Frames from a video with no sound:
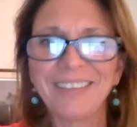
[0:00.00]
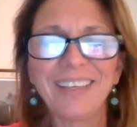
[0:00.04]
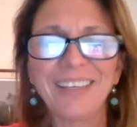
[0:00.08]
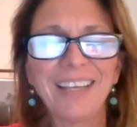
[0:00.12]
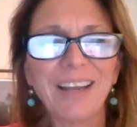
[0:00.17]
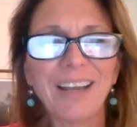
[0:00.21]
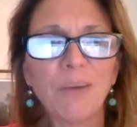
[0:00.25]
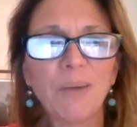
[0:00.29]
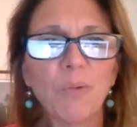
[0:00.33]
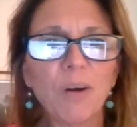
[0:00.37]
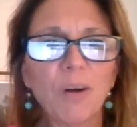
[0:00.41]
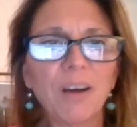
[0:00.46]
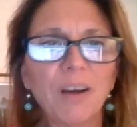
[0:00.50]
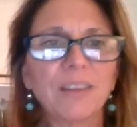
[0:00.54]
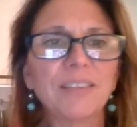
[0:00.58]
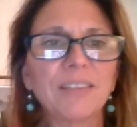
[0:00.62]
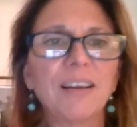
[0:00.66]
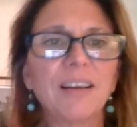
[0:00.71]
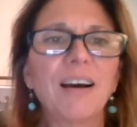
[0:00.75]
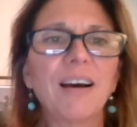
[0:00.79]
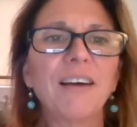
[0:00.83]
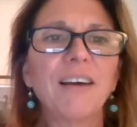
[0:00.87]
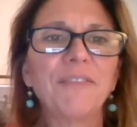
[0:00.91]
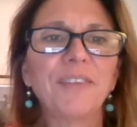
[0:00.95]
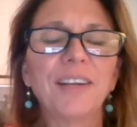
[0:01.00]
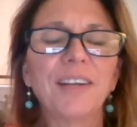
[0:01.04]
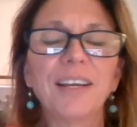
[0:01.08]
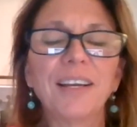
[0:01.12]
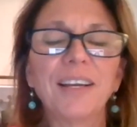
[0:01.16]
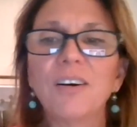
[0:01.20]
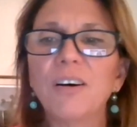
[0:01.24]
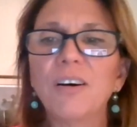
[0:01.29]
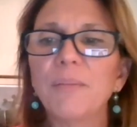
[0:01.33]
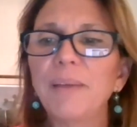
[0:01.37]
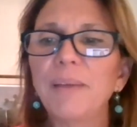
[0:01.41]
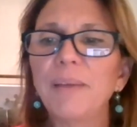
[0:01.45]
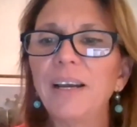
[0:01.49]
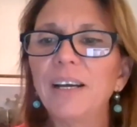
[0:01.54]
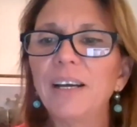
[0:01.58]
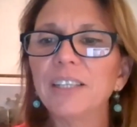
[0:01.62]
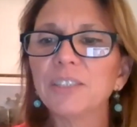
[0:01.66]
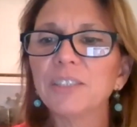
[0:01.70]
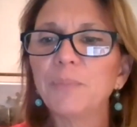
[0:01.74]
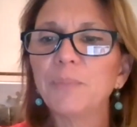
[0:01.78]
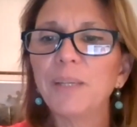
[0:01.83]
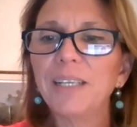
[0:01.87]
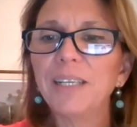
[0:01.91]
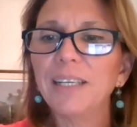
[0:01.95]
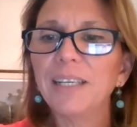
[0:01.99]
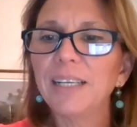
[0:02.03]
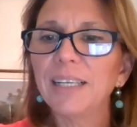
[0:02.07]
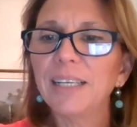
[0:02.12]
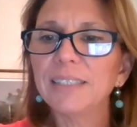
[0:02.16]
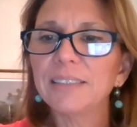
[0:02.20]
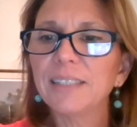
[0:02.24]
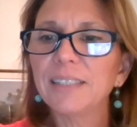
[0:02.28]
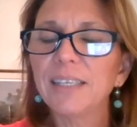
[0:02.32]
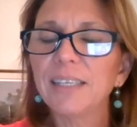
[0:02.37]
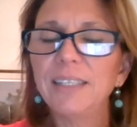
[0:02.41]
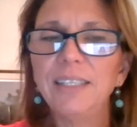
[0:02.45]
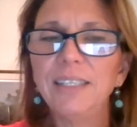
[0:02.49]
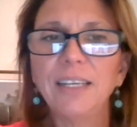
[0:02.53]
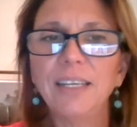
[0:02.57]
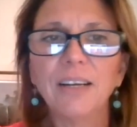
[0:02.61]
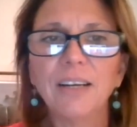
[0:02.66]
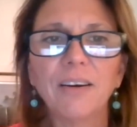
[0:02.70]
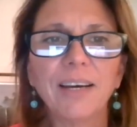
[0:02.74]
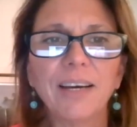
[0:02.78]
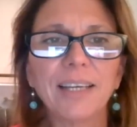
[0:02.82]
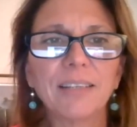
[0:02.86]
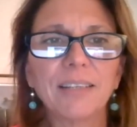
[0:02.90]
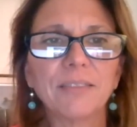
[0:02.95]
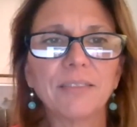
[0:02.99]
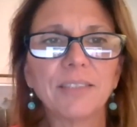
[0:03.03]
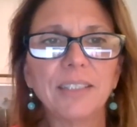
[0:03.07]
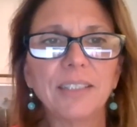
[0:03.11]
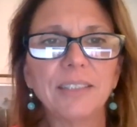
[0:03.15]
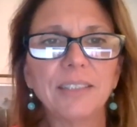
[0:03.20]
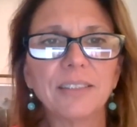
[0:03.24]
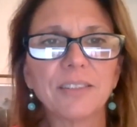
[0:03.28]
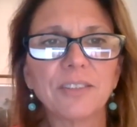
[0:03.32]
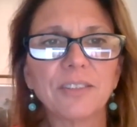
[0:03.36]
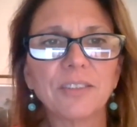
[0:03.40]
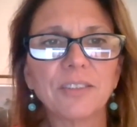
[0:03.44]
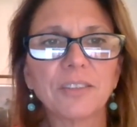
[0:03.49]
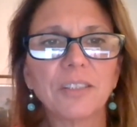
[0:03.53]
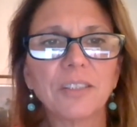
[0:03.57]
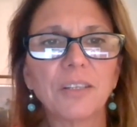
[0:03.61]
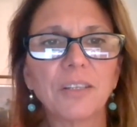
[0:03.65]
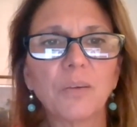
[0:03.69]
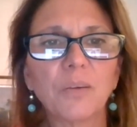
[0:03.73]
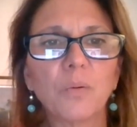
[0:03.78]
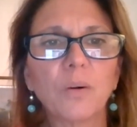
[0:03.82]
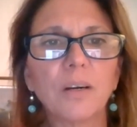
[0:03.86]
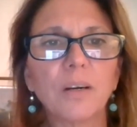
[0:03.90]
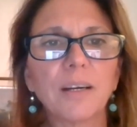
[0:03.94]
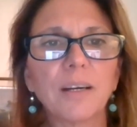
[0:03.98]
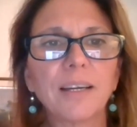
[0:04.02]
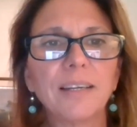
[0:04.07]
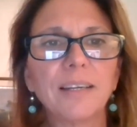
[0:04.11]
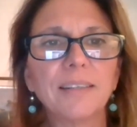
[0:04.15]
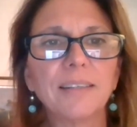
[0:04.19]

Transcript: And I walked off and I called my husband and I said, You know, I don't think this is going to work.